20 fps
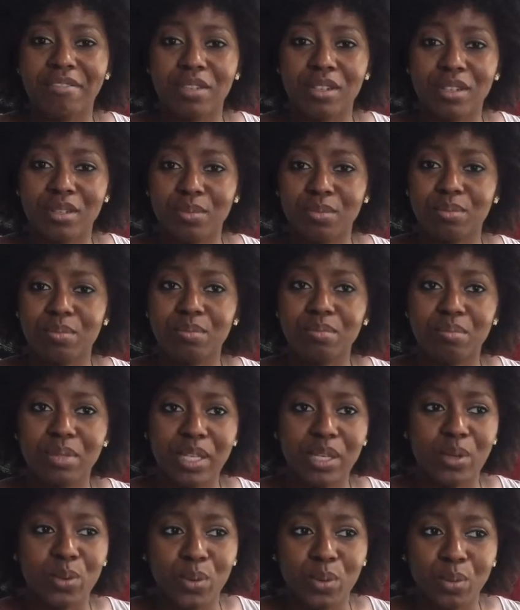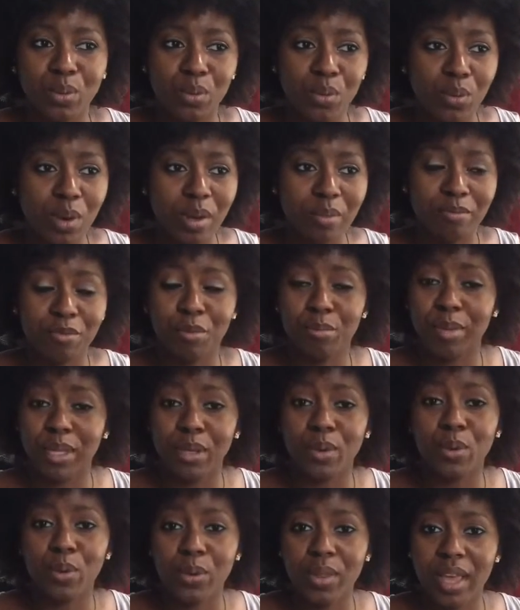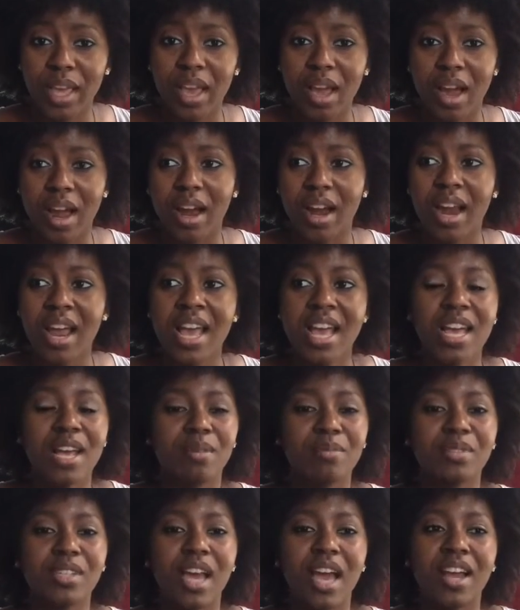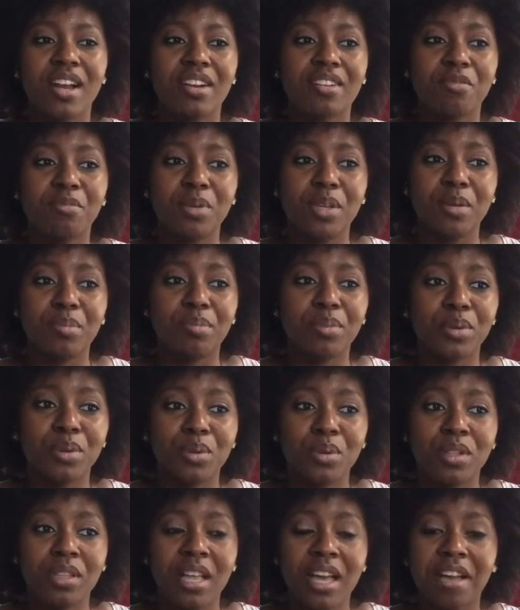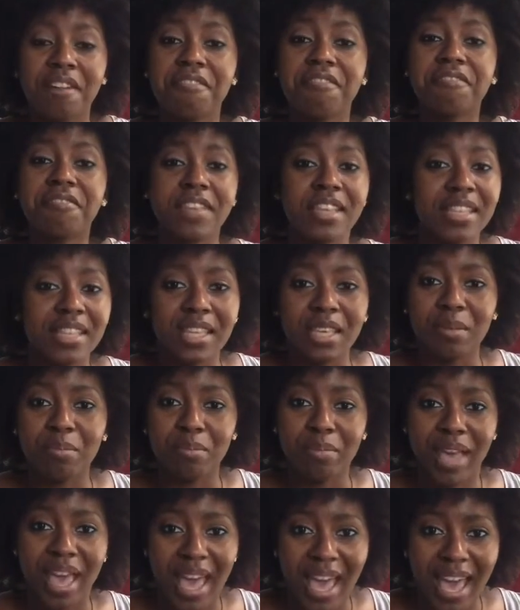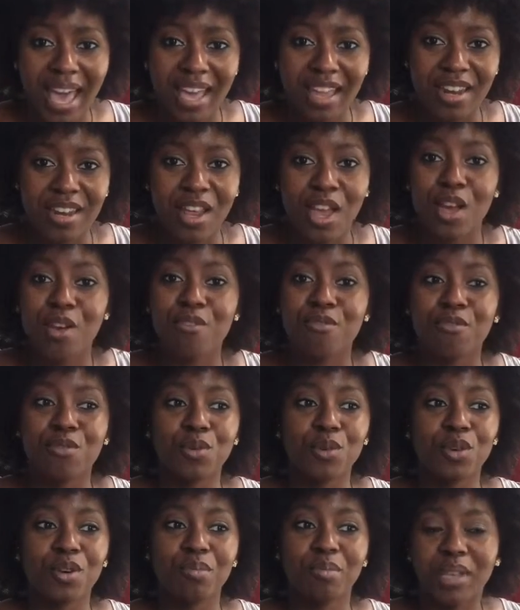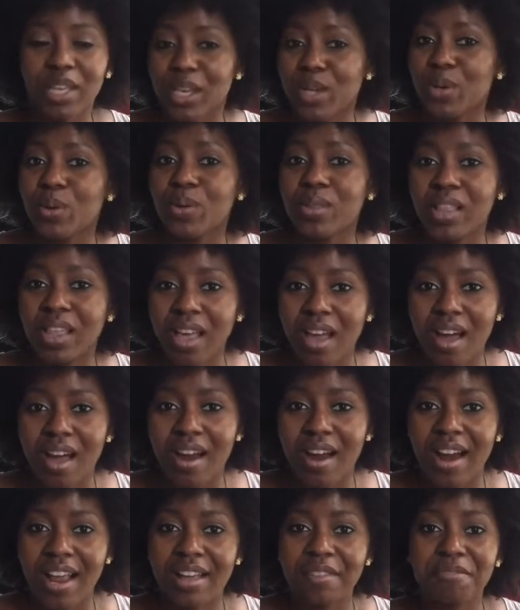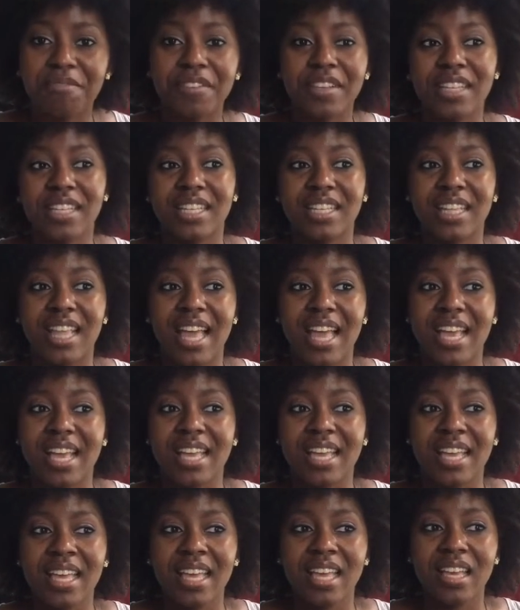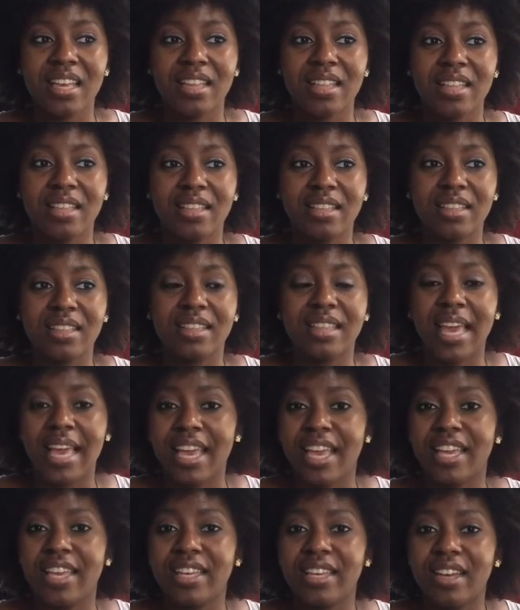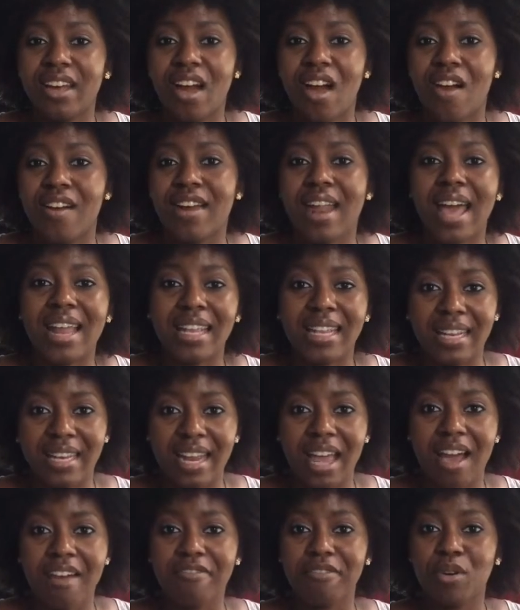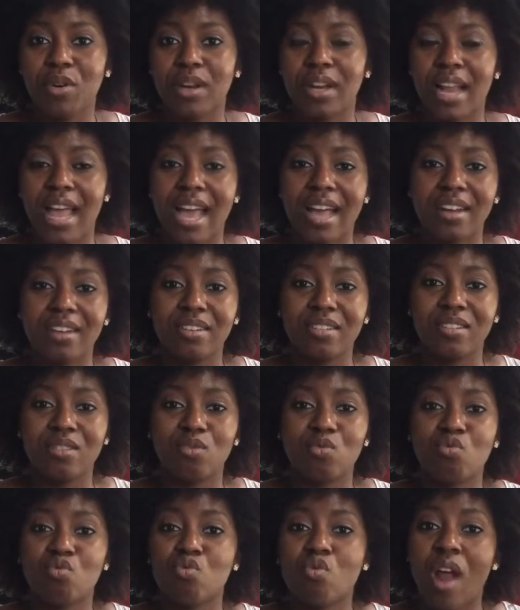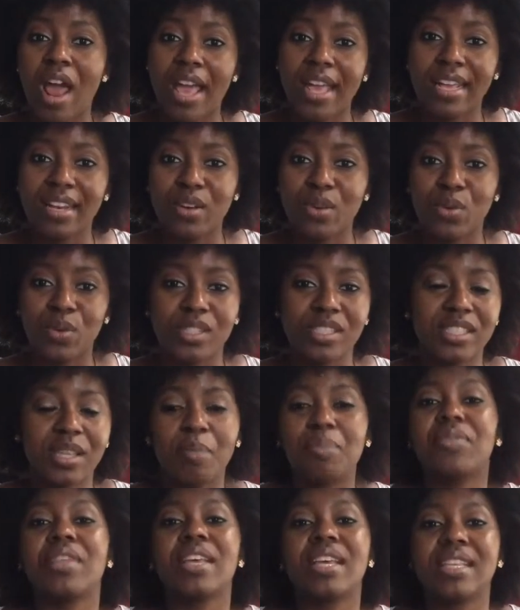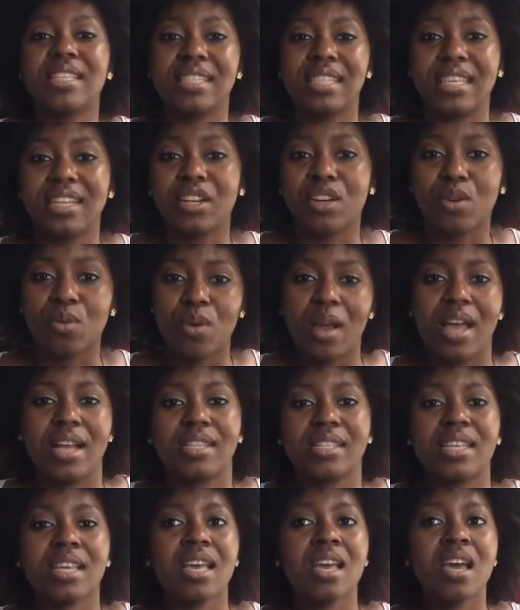for being who they are. I'm tired of people feeling bad for being who they are and feeling like they are not enough or not right or something is incorrect.